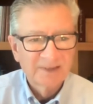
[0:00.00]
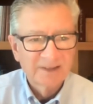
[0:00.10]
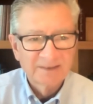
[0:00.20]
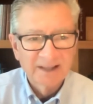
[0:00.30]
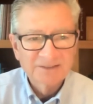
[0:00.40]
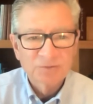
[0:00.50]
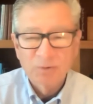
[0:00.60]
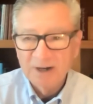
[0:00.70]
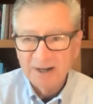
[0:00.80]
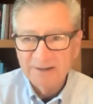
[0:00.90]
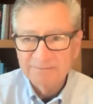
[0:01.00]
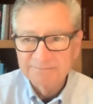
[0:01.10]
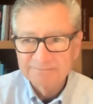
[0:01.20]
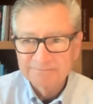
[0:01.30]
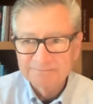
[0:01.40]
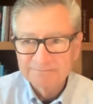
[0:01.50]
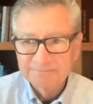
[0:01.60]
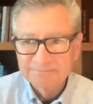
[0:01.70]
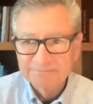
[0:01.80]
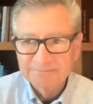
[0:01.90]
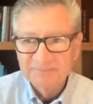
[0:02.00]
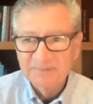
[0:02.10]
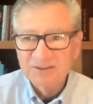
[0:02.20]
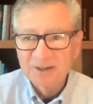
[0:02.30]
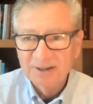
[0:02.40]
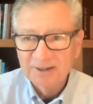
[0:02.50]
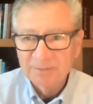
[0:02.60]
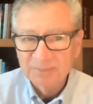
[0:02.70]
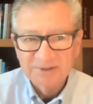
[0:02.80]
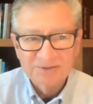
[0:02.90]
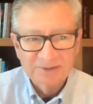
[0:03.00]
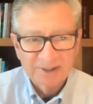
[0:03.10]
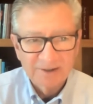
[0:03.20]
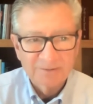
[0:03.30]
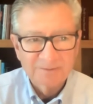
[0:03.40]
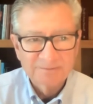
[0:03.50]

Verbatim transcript: That's why the time is now.